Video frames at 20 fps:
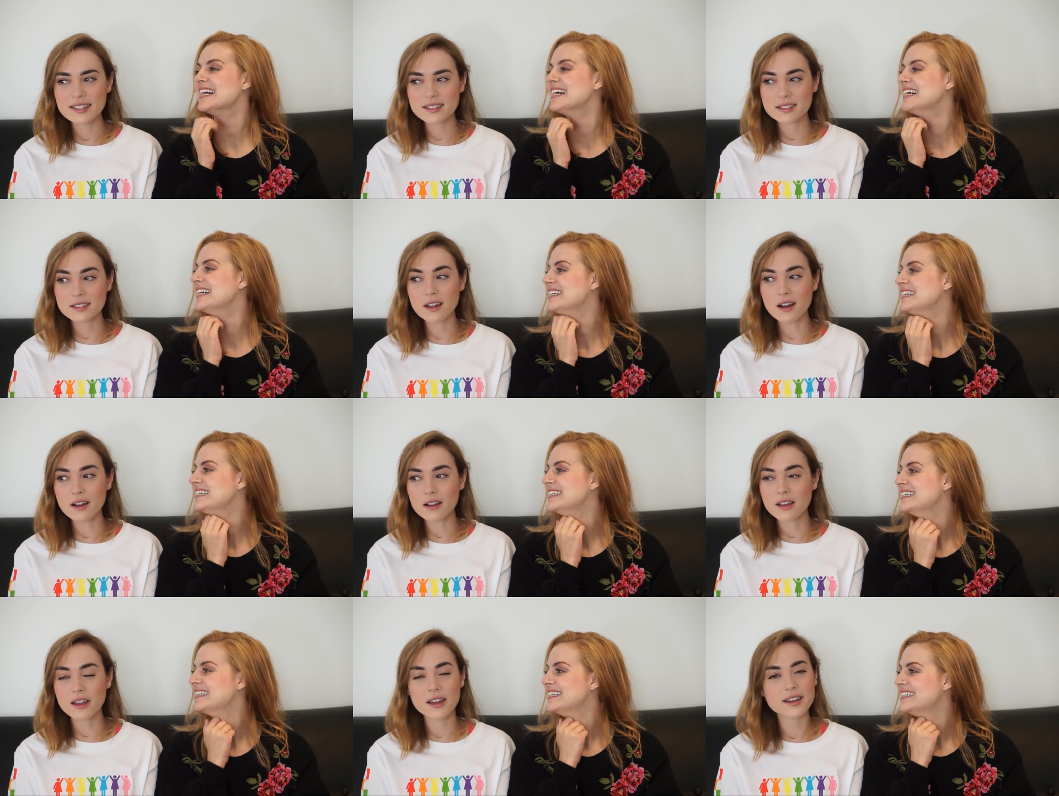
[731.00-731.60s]
Speaker 1: It's
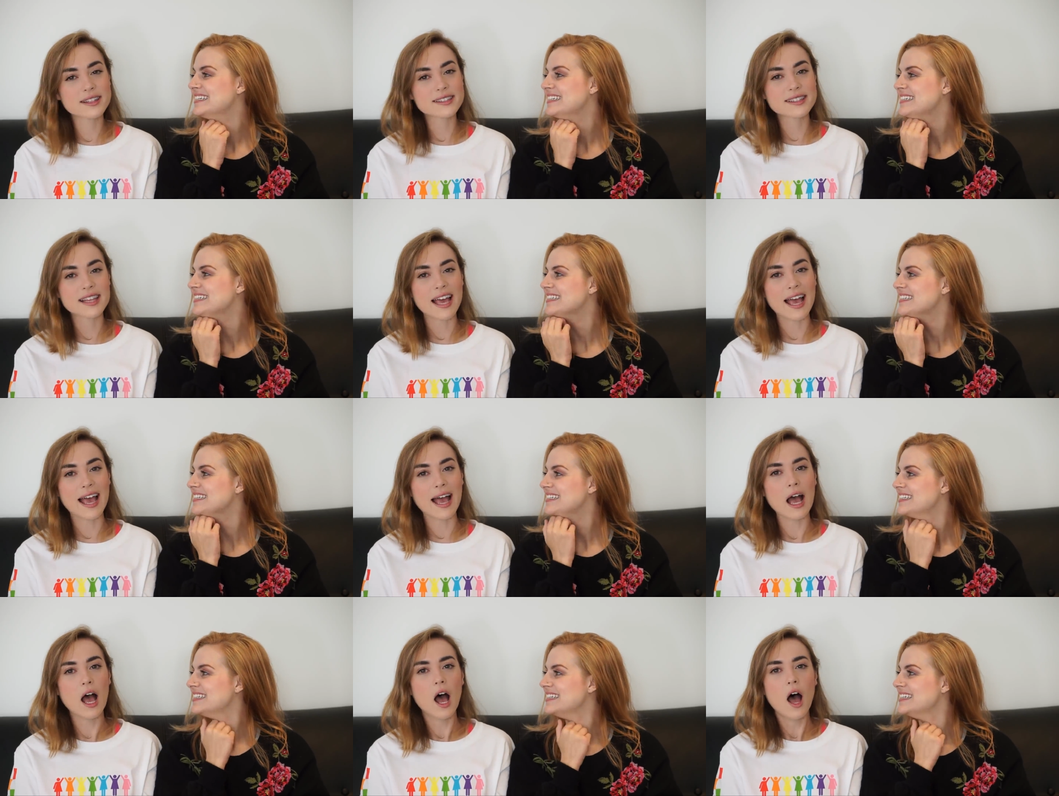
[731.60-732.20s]
not good, is it?
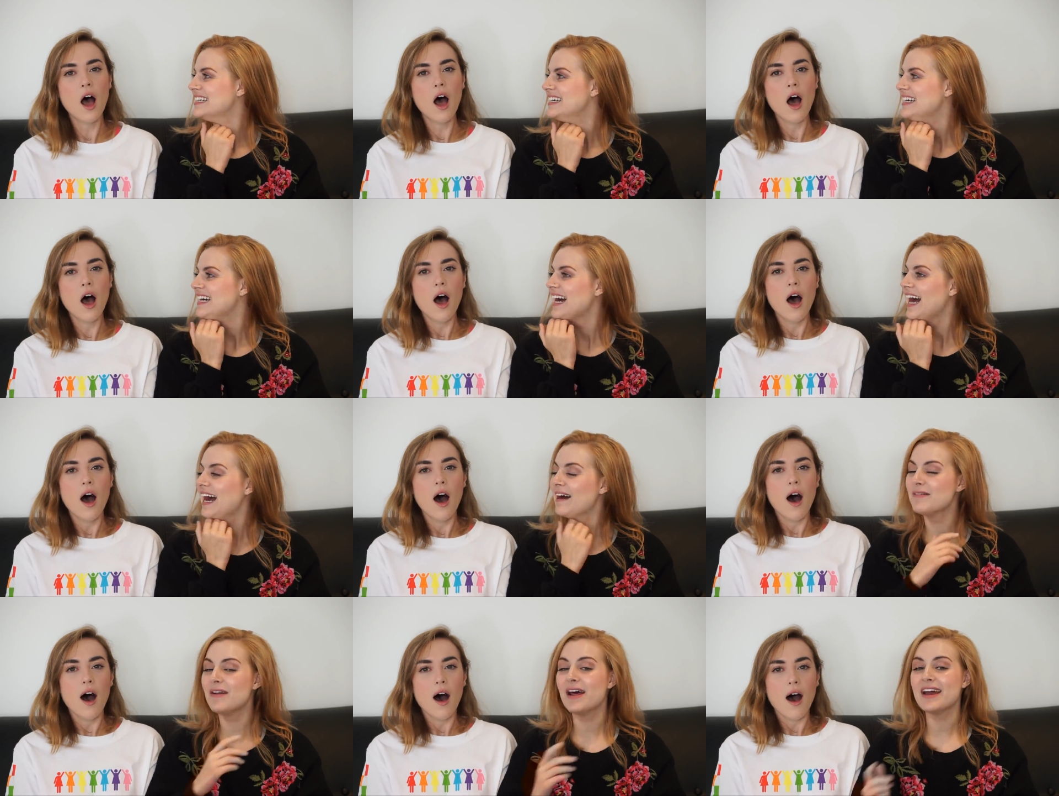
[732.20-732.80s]

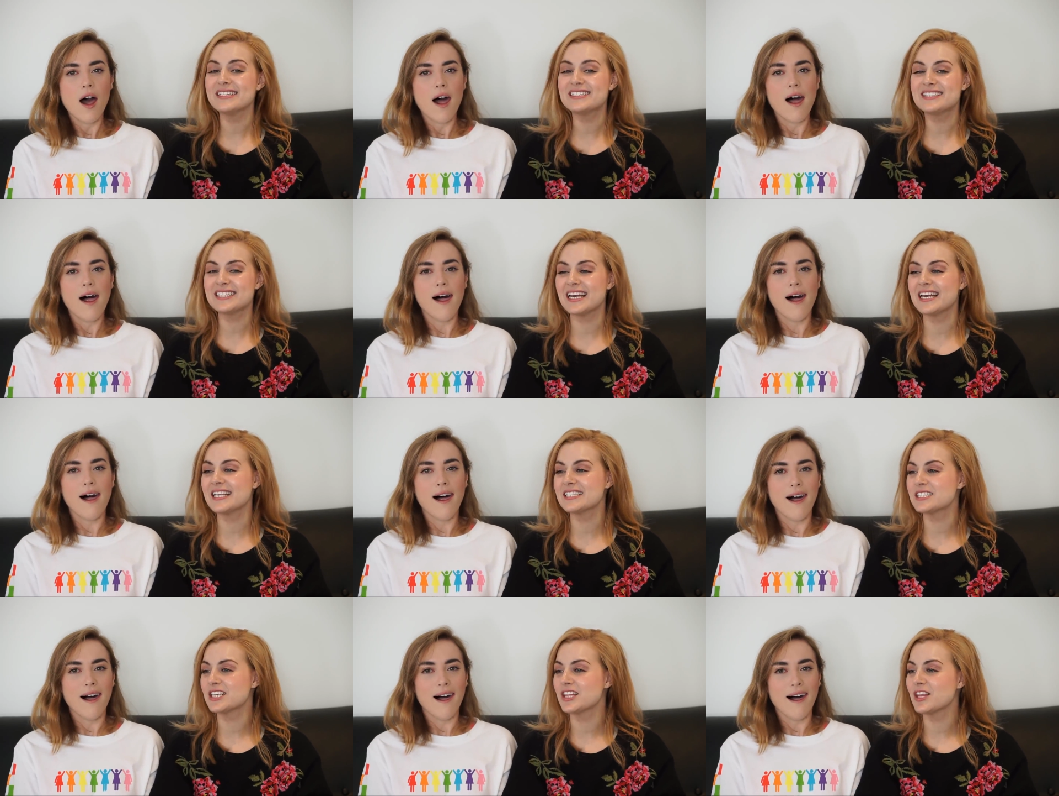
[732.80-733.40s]
And I
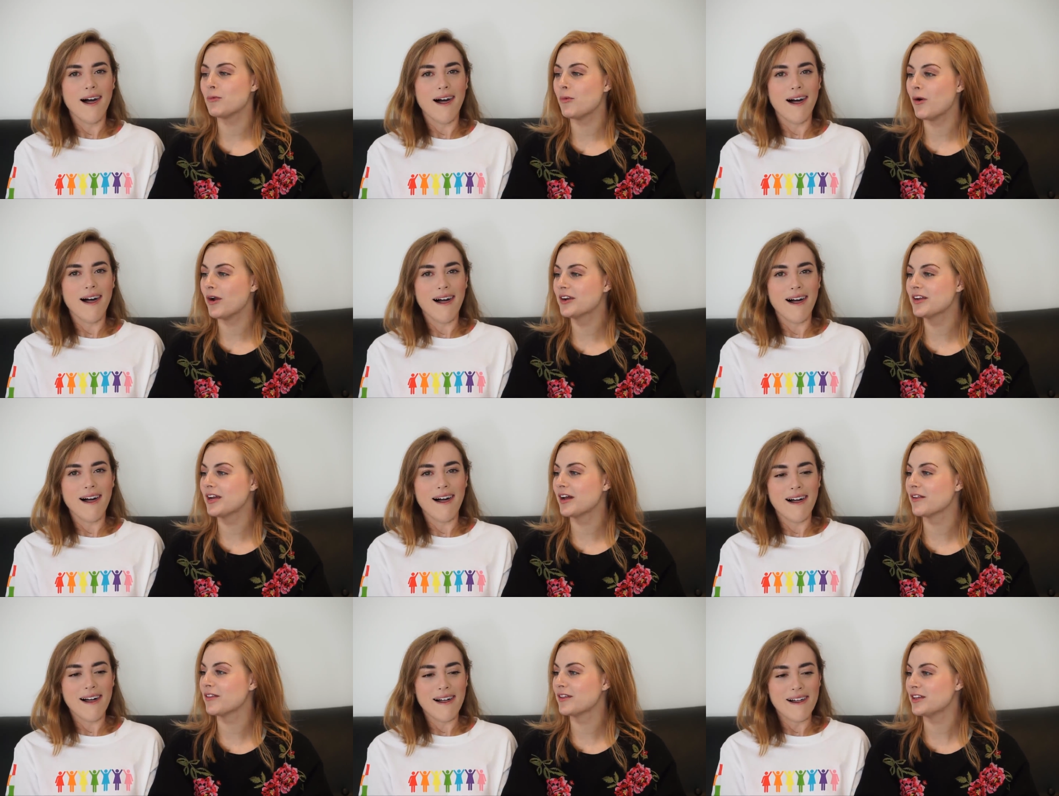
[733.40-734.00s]
sent it to the one
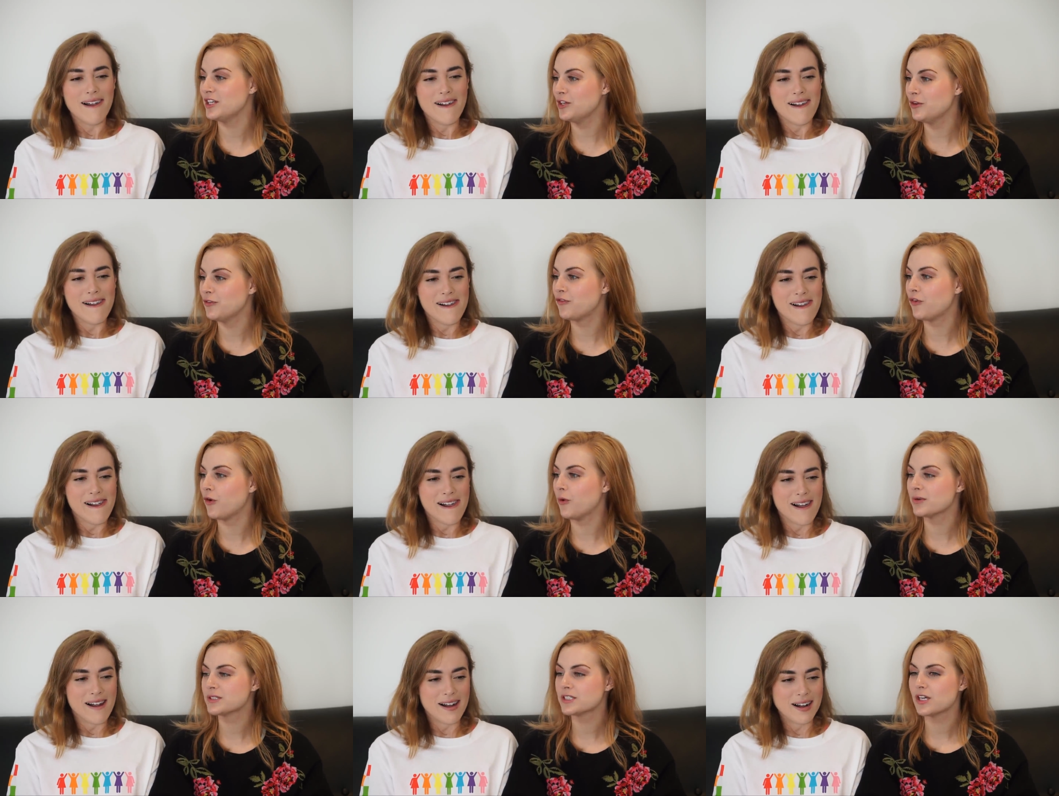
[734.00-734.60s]
girl that you
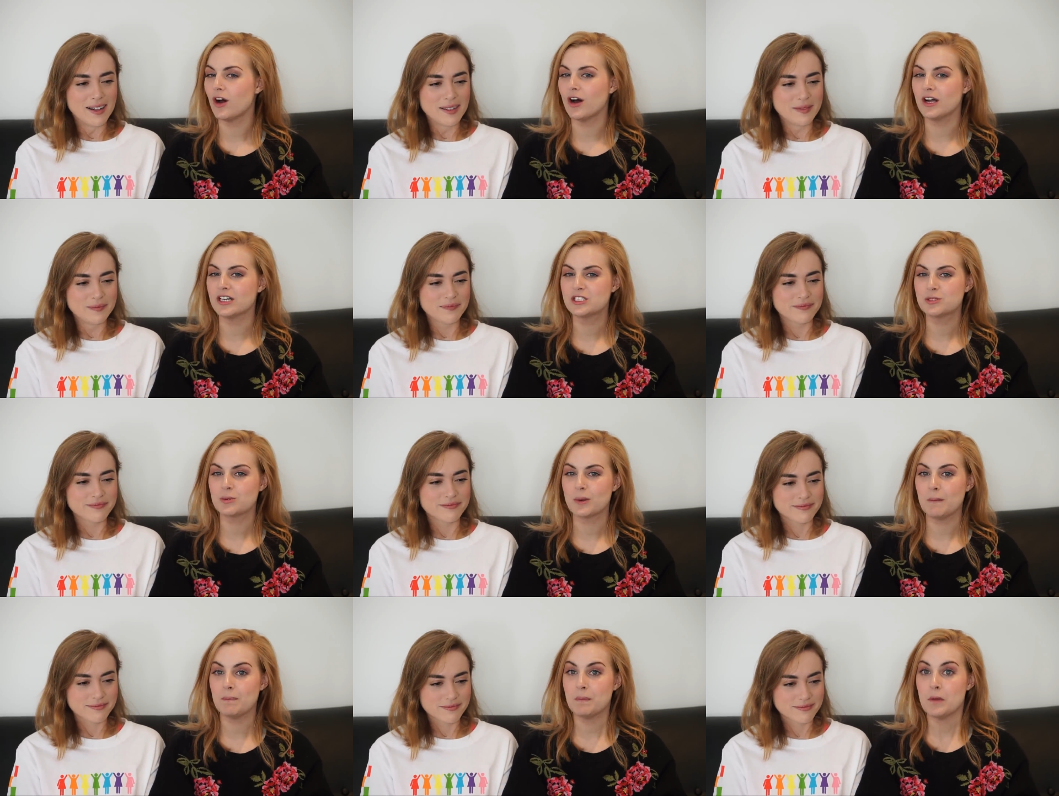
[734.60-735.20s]
thought was hot, and
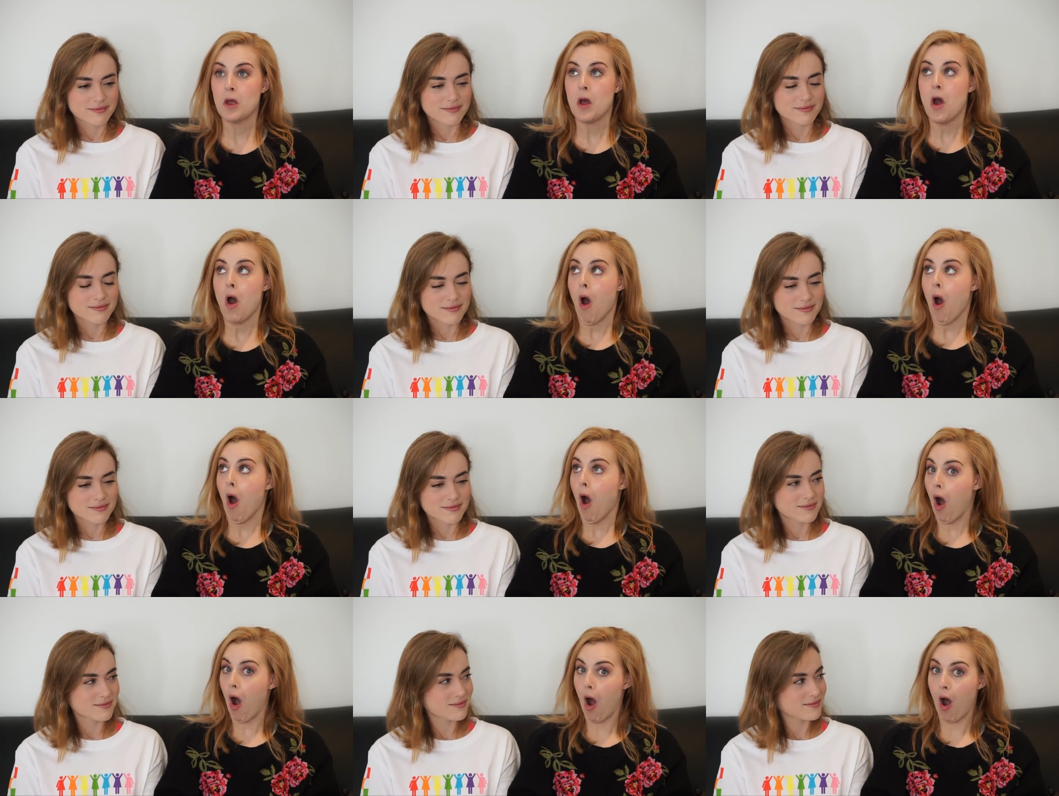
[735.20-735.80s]
she went,
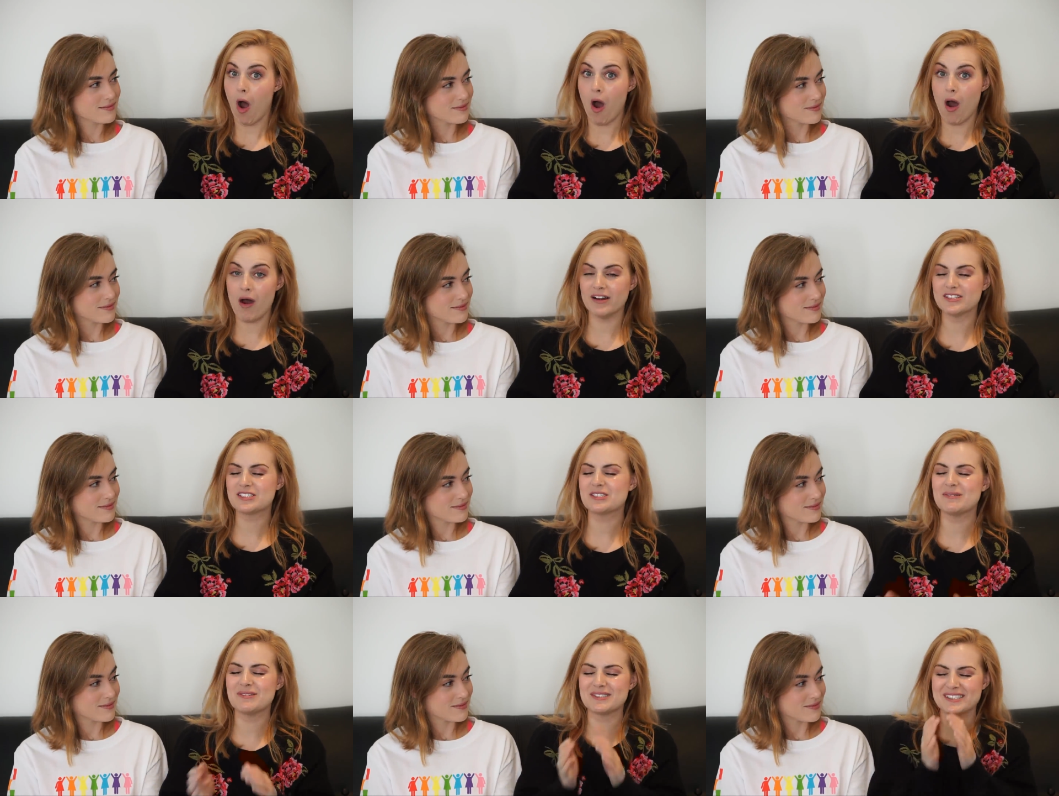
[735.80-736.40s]
oh,
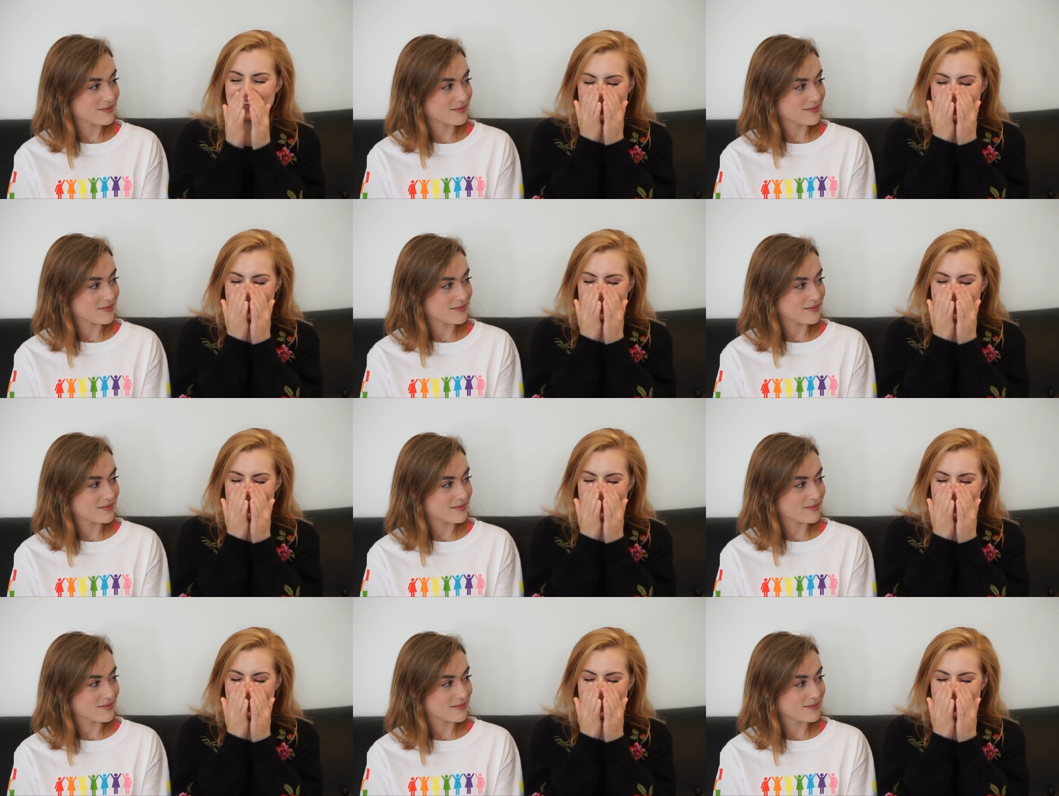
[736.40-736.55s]
and she was